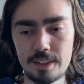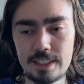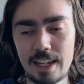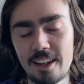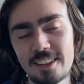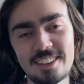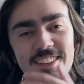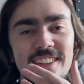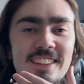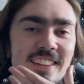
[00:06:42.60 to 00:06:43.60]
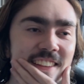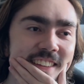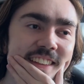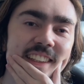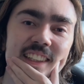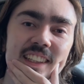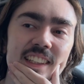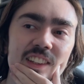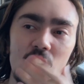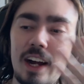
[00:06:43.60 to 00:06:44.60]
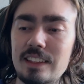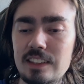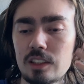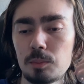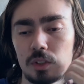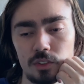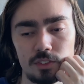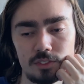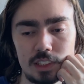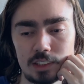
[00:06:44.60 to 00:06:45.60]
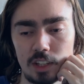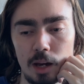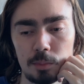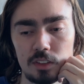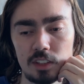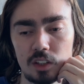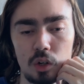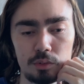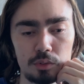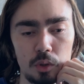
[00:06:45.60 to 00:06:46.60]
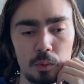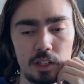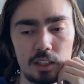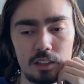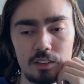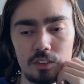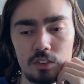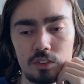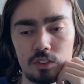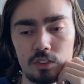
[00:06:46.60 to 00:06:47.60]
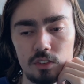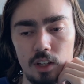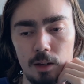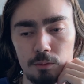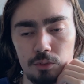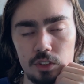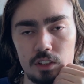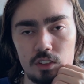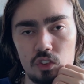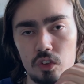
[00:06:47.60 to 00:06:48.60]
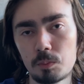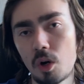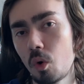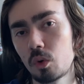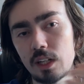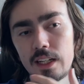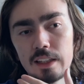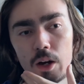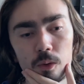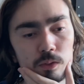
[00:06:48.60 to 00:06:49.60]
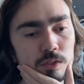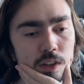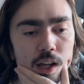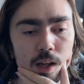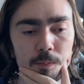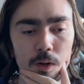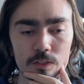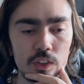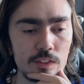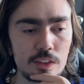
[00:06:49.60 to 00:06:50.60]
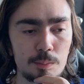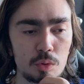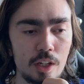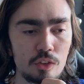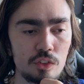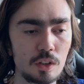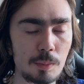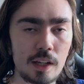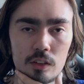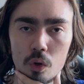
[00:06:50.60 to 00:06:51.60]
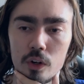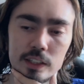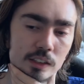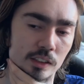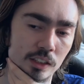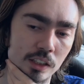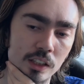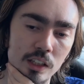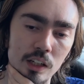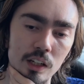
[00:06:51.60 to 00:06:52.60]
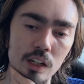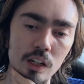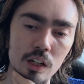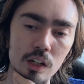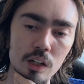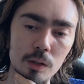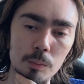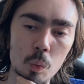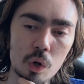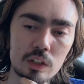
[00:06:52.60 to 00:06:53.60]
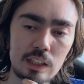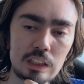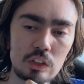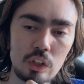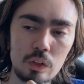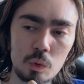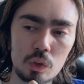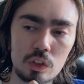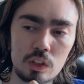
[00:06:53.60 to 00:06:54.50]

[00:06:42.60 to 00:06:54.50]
yeah, not ideal, but it's happened. I got through it and I'm feeling somewhat okay now. Obviously the depression's a bit annoying, but what can you do?